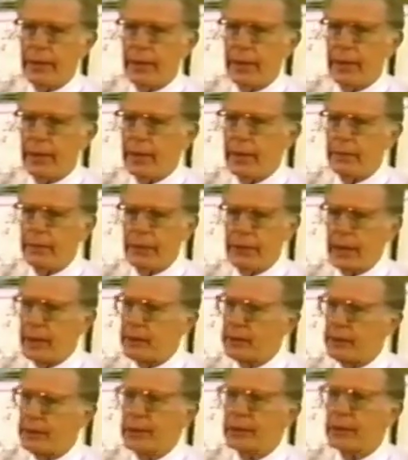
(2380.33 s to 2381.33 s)
It would
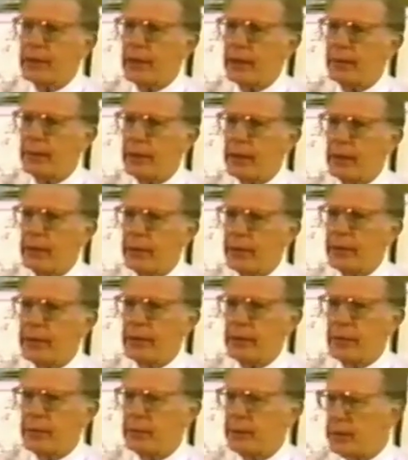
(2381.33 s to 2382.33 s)
take a long time to go
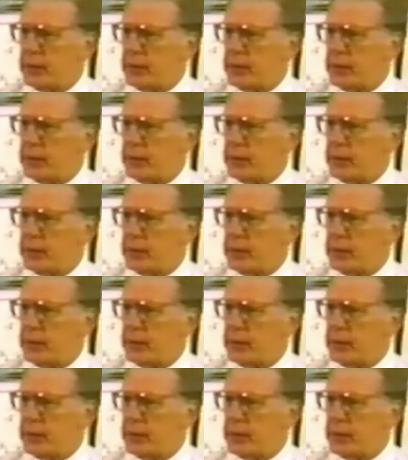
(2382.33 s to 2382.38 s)
into them,